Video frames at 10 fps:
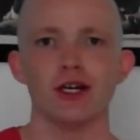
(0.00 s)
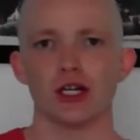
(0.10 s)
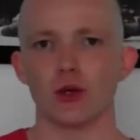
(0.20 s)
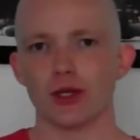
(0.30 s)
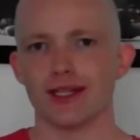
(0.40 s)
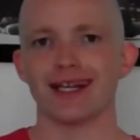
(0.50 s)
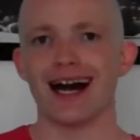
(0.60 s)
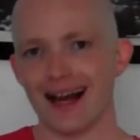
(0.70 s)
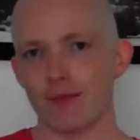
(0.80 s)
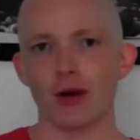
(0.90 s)
knowing that
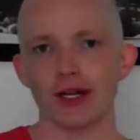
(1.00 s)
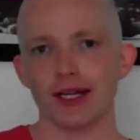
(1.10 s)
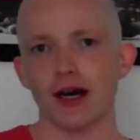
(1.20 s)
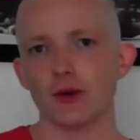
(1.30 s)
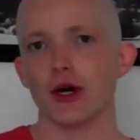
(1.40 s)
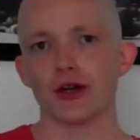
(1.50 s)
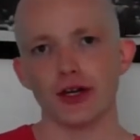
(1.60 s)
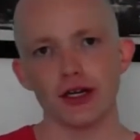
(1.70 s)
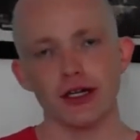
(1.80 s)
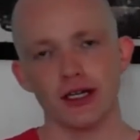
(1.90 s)
I'm on it now, not
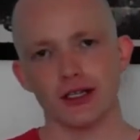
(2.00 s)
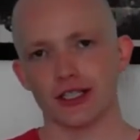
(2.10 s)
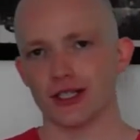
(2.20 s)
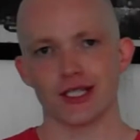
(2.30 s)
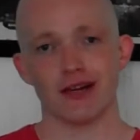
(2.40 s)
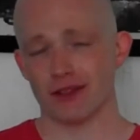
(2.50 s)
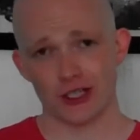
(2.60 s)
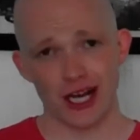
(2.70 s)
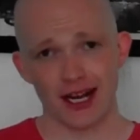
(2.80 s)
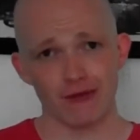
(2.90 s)
her. She doesn't have to
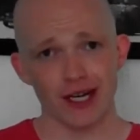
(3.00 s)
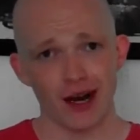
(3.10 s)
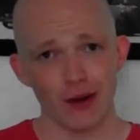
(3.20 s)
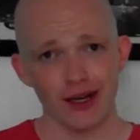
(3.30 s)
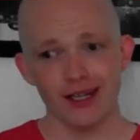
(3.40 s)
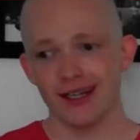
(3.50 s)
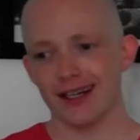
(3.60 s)
check every hour."